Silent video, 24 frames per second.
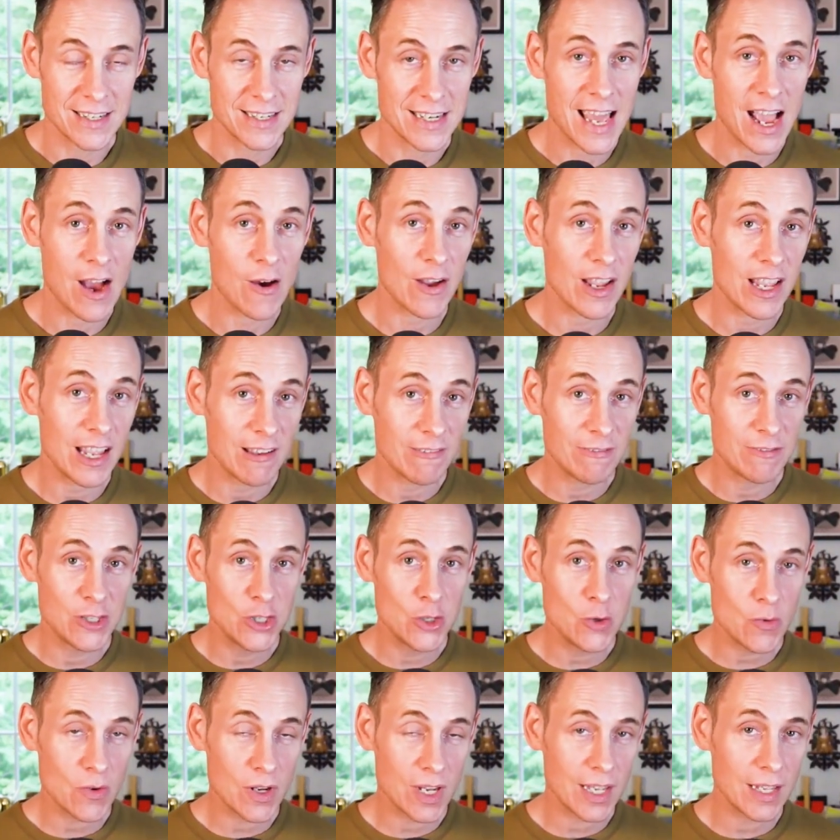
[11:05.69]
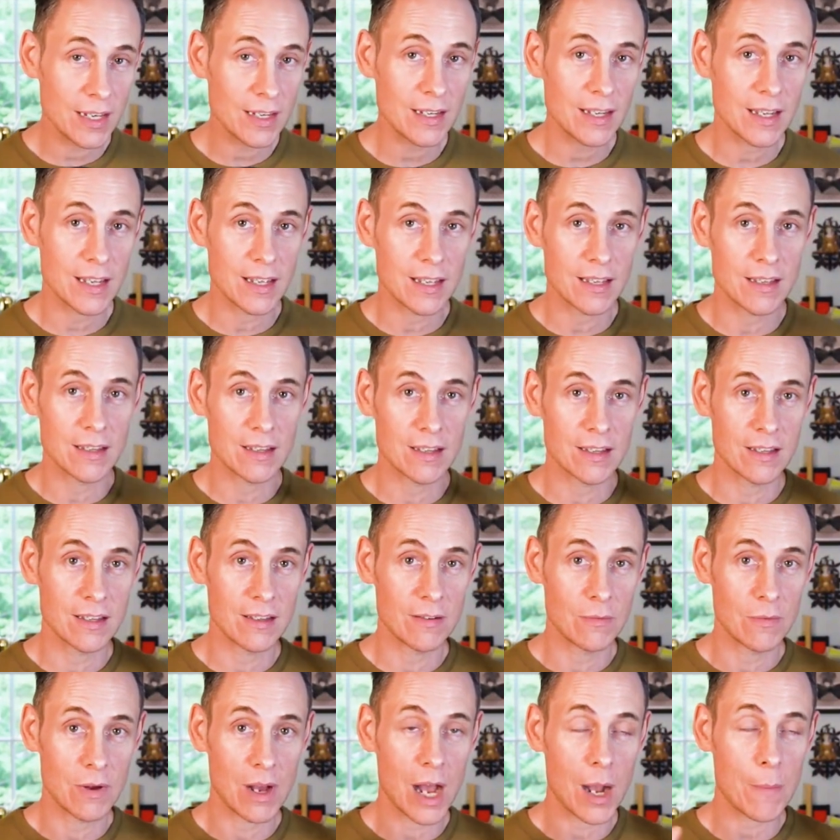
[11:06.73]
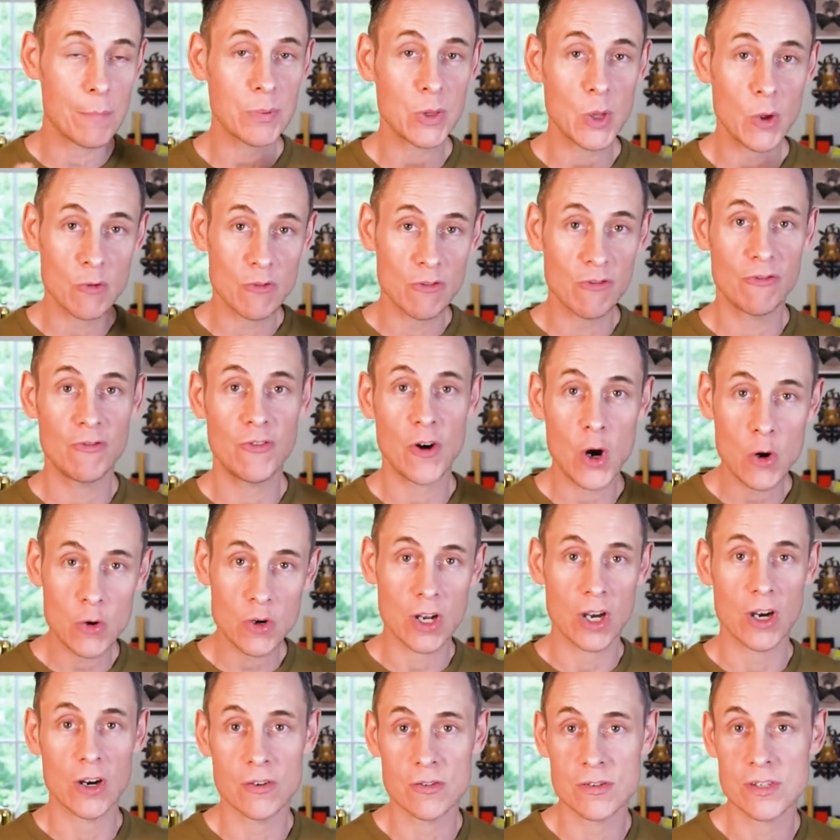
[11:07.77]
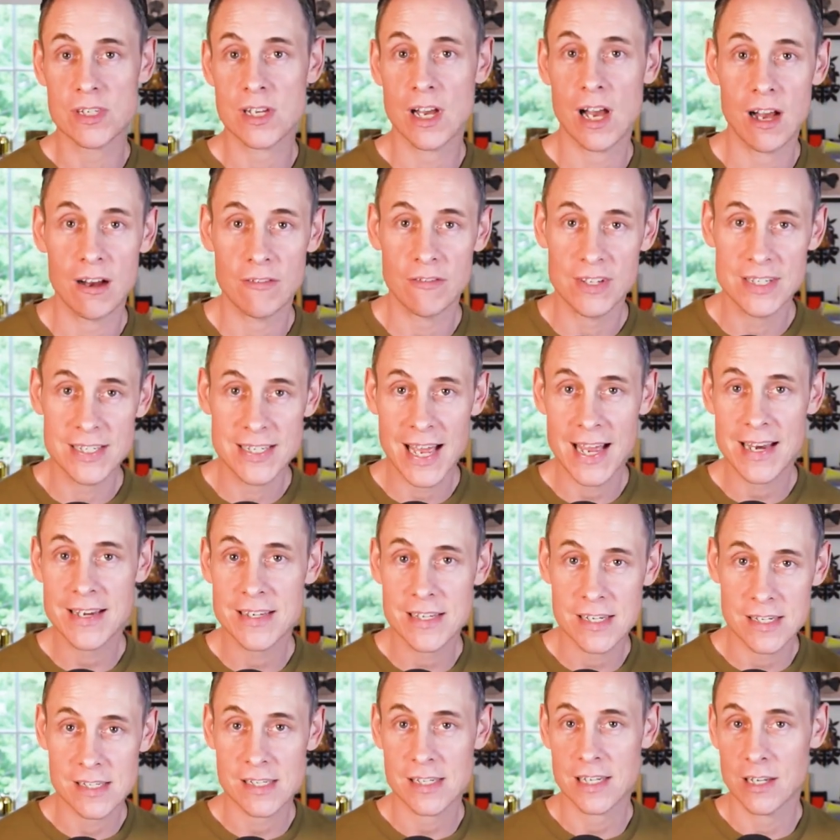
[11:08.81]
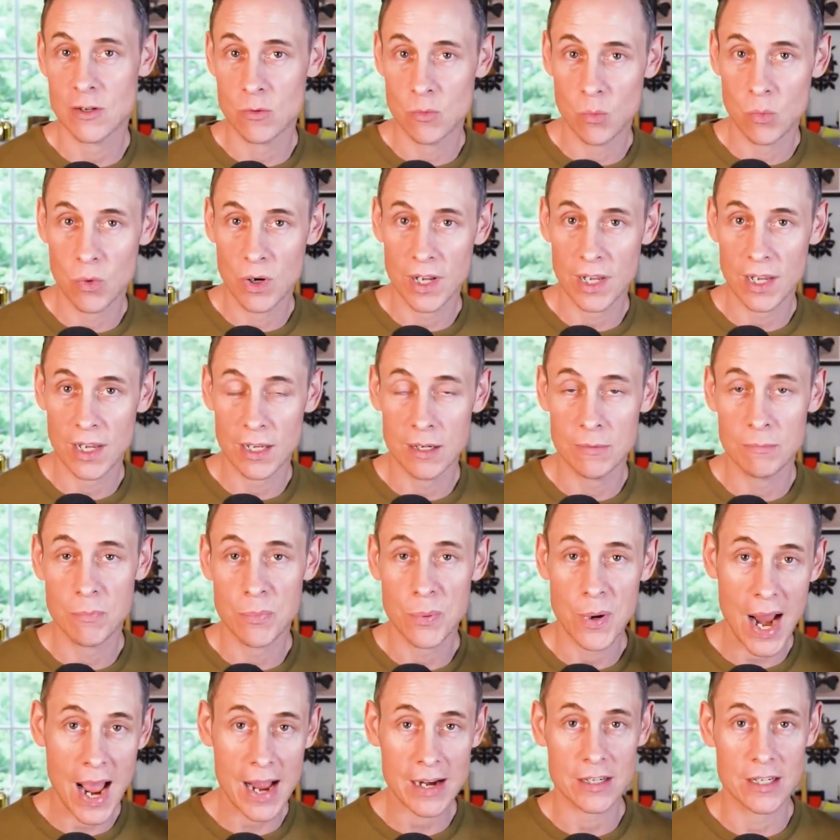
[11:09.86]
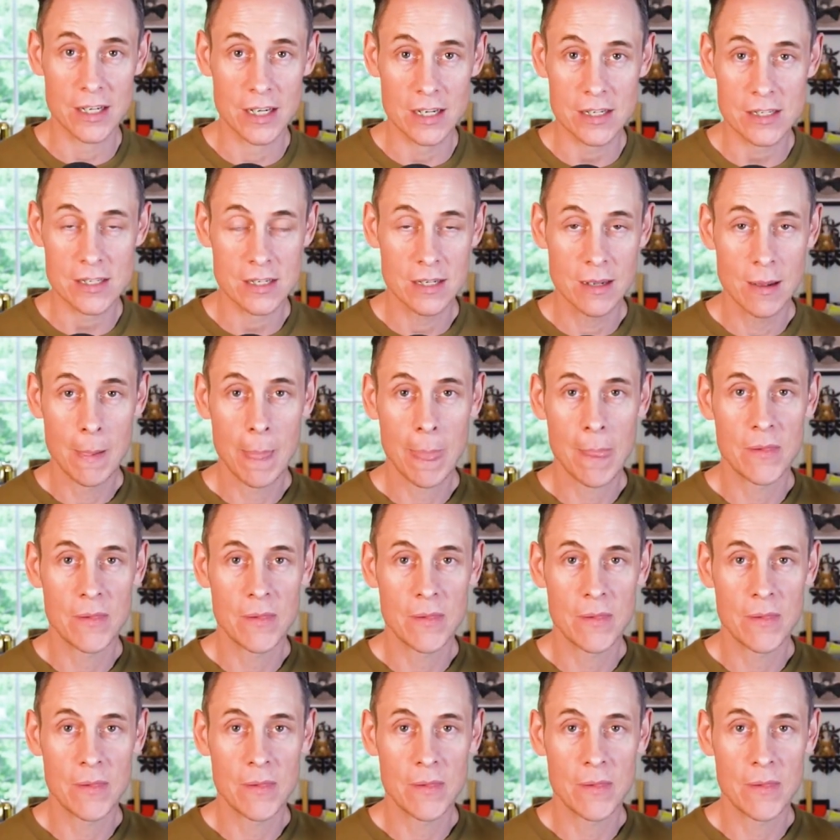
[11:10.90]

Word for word: Now, if you can upload photos of a dentist in in practice,